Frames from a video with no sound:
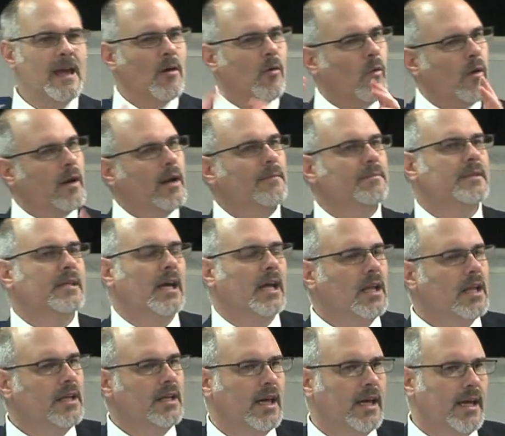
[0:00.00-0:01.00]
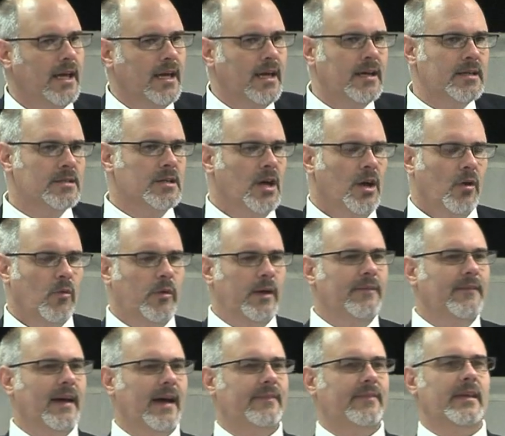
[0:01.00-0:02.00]
What I'm telling you is
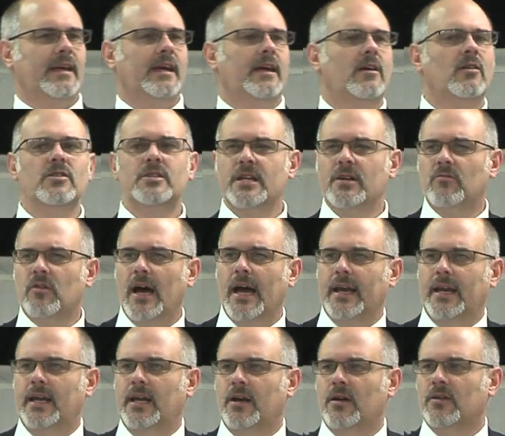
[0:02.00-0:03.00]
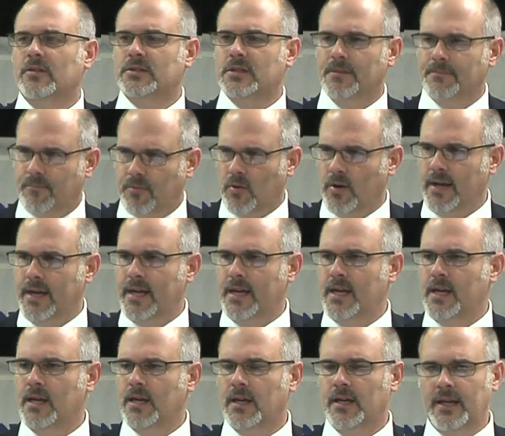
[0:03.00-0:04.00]
we've got the energy right here to
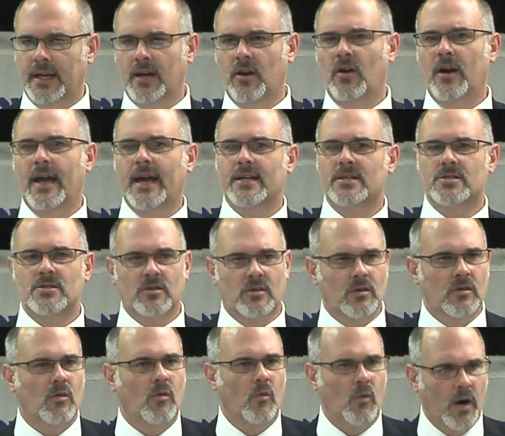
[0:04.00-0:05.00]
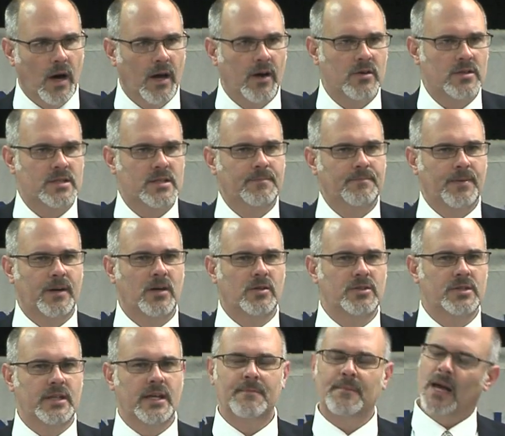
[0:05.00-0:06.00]
bring an international water
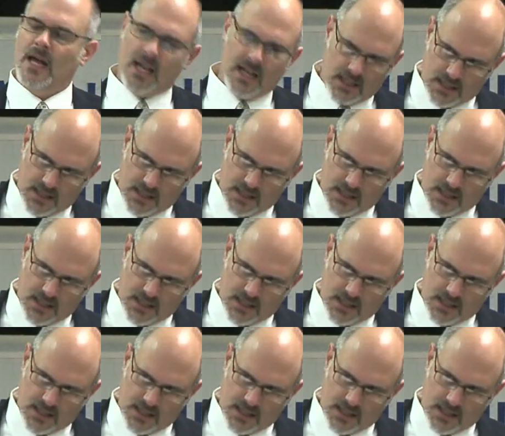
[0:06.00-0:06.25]
symposium